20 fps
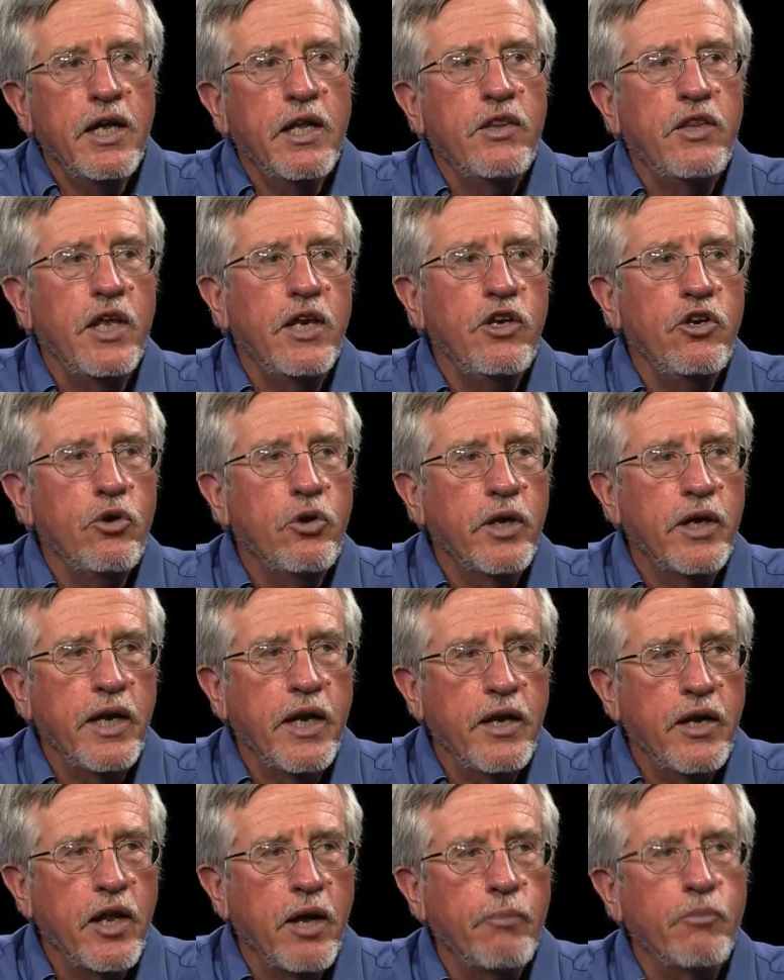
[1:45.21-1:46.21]
then you could
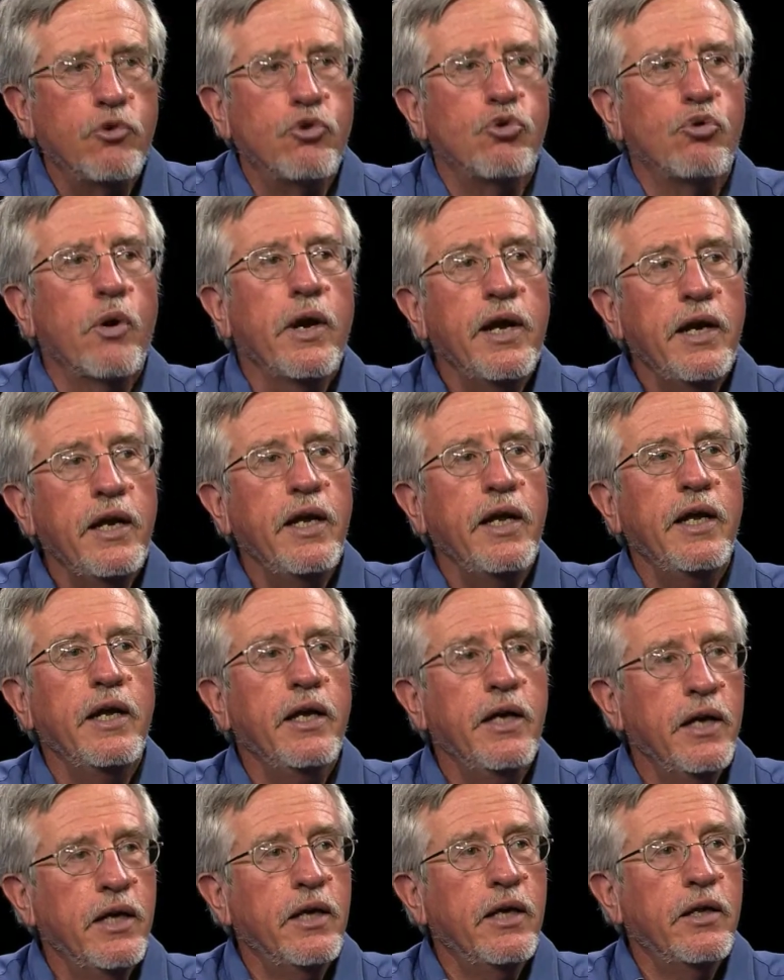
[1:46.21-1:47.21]
end up draining
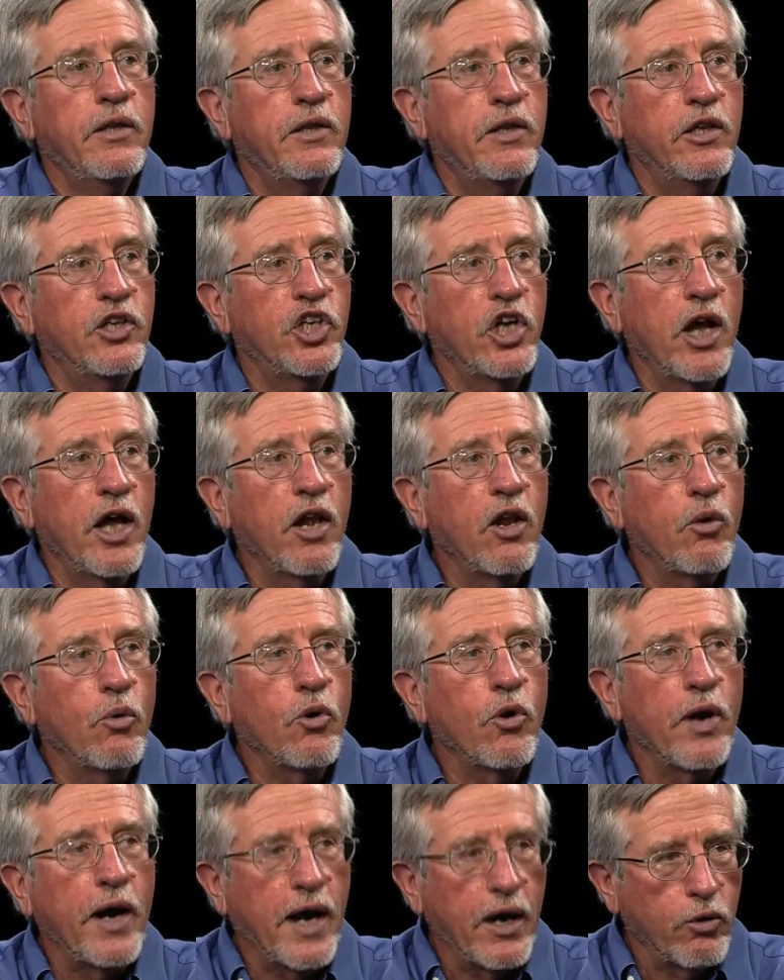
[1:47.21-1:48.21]
the
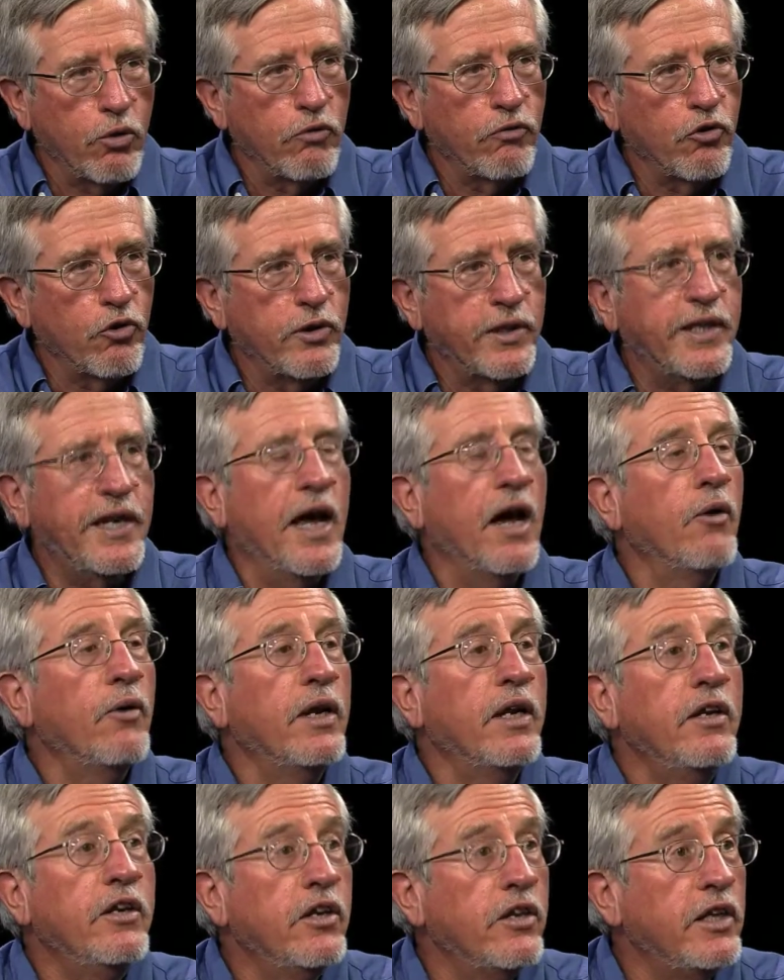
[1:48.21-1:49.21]
shallower aquifers down
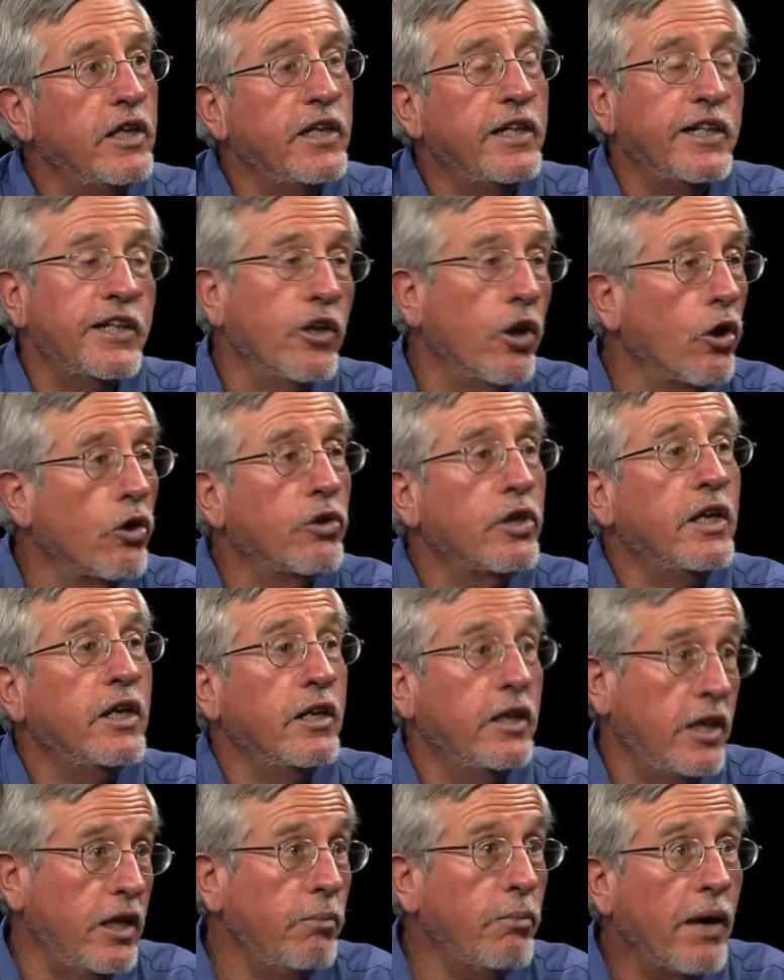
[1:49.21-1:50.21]
into the salty
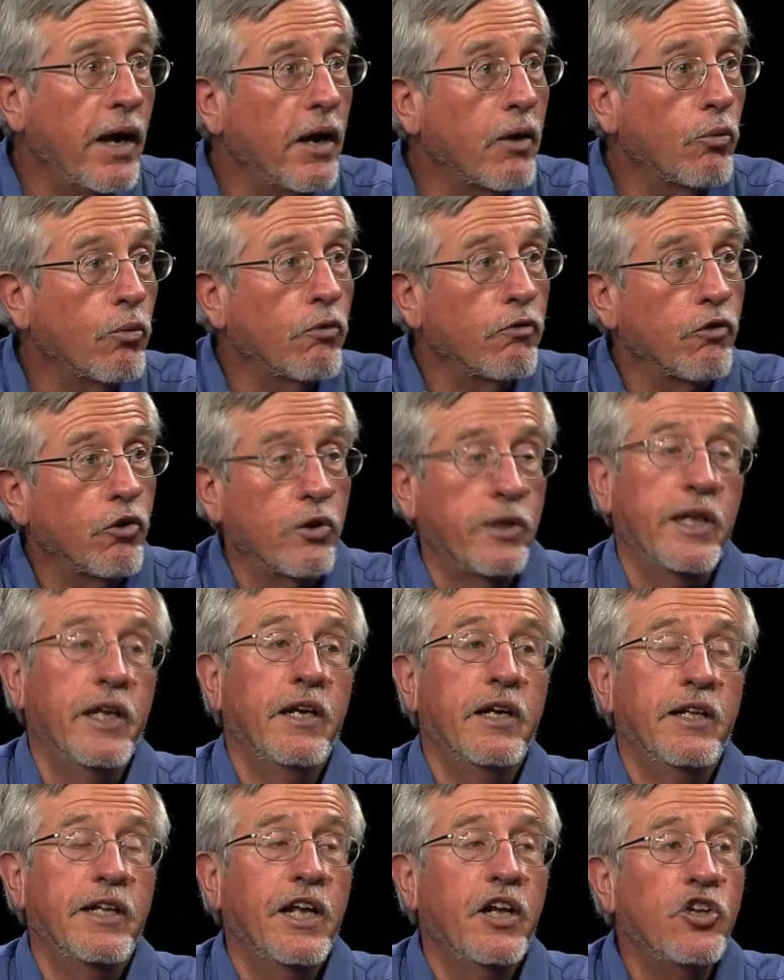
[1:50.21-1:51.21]
deep aquifers and
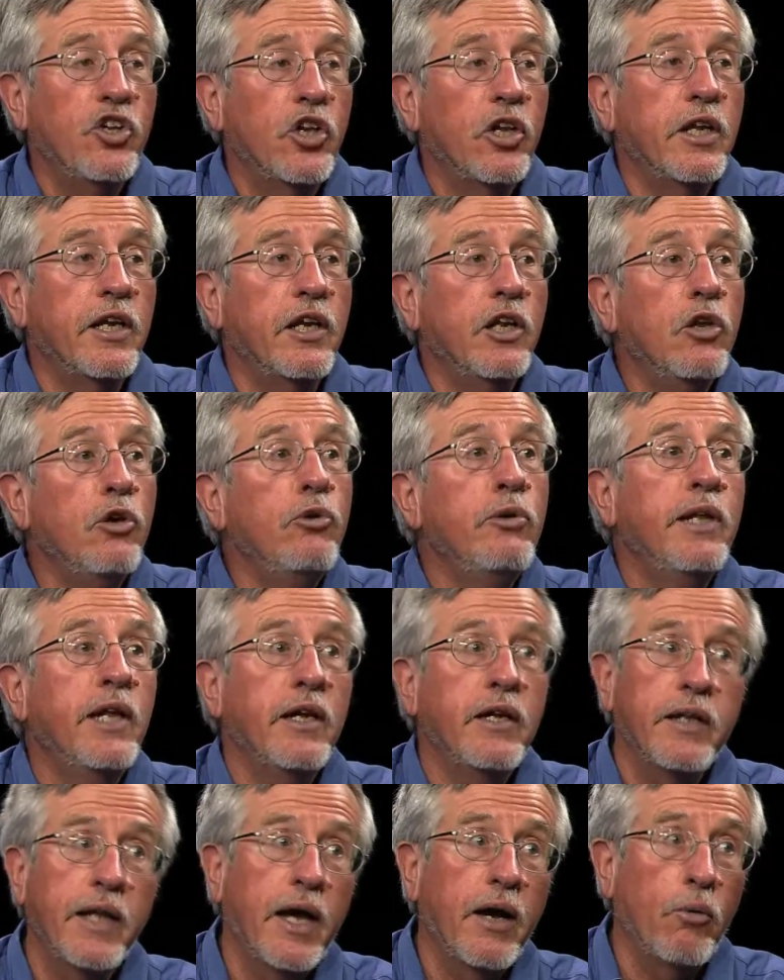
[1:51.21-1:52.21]
essentially
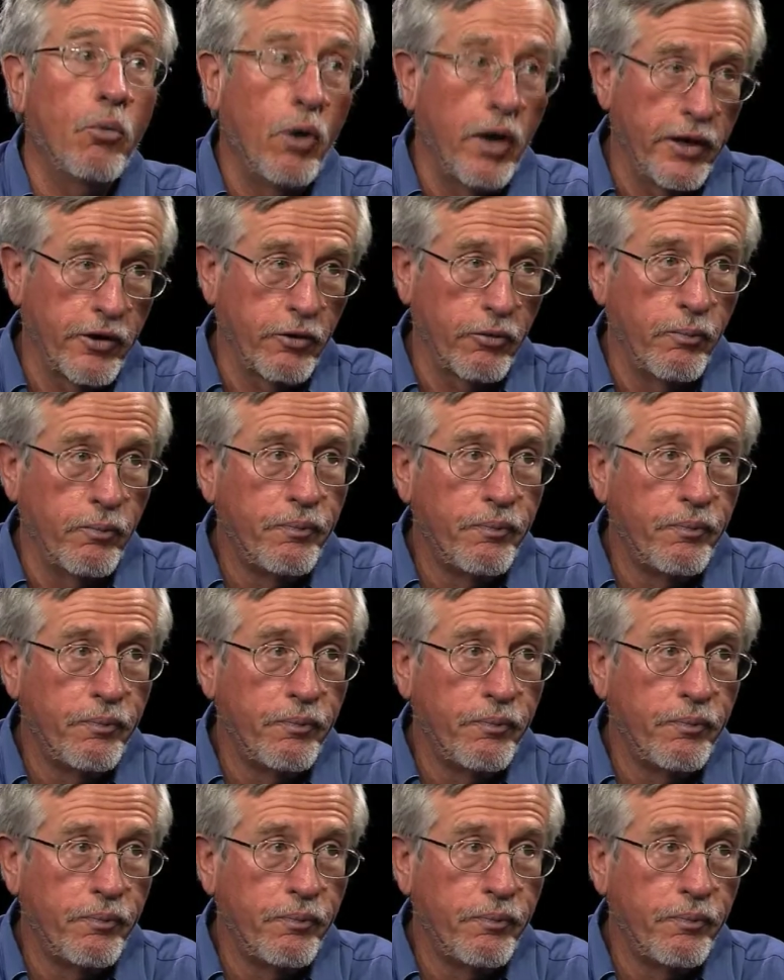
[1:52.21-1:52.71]
losing that water.